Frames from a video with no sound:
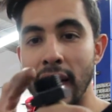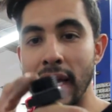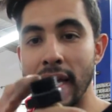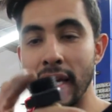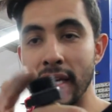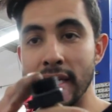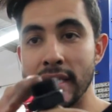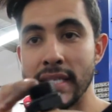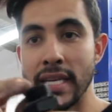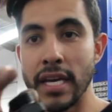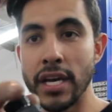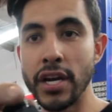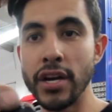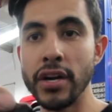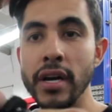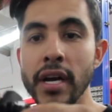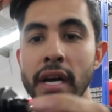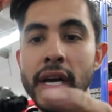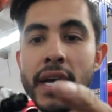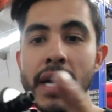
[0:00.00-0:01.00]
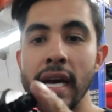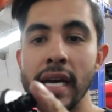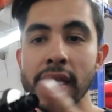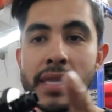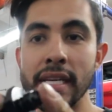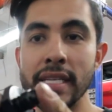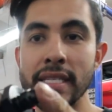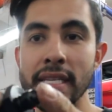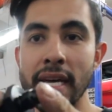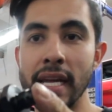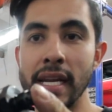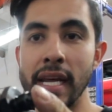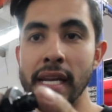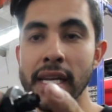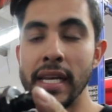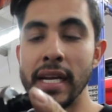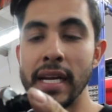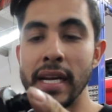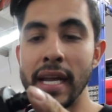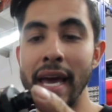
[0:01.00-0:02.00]
like it is here, and this end I
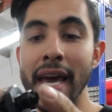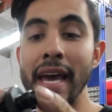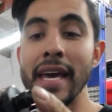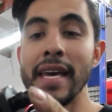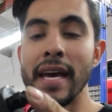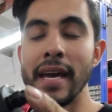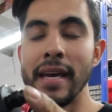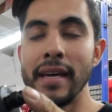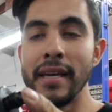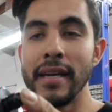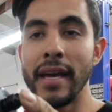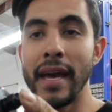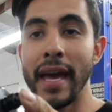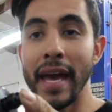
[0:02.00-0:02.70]
needed 8